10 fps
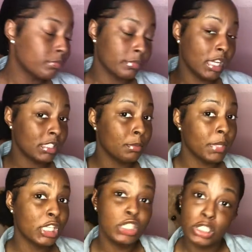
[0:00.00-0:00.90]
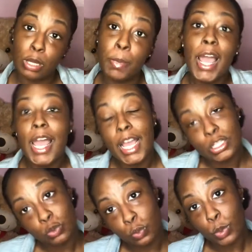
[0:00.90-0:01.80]
that's a big gem
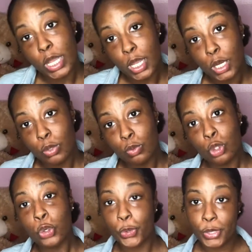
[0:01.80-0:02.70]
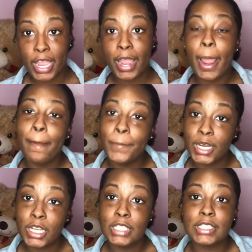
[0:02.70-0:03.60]
as well. Create a
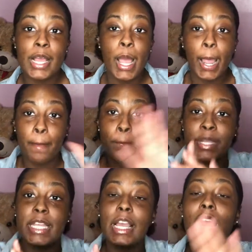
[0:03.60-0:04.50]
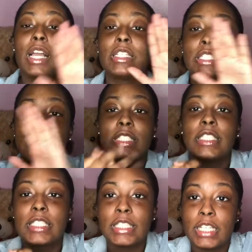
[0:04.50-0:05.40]
buzz and be
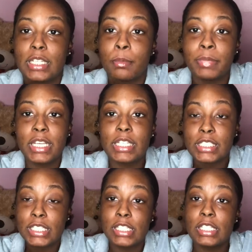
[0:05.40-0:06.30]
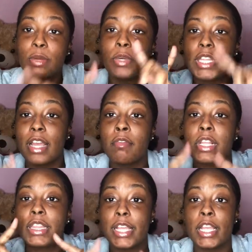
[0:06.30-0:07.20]
consistent. Be consistent with
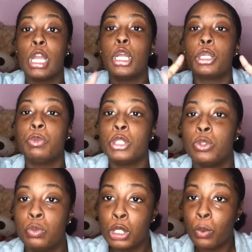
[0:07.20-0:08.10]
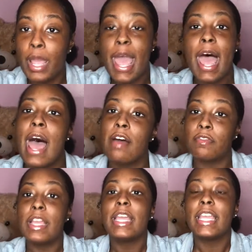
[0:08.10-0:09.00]
everything you do. Don't have
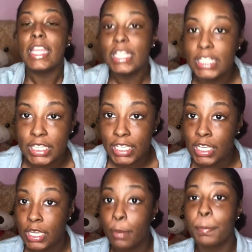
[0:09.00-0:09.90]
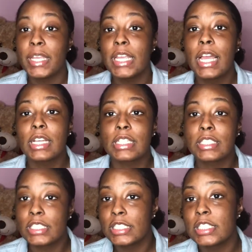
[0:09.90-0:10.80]
anything. Be
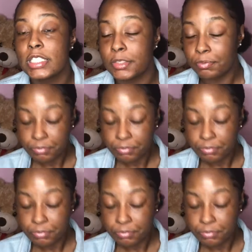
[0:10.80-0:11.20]
consistent.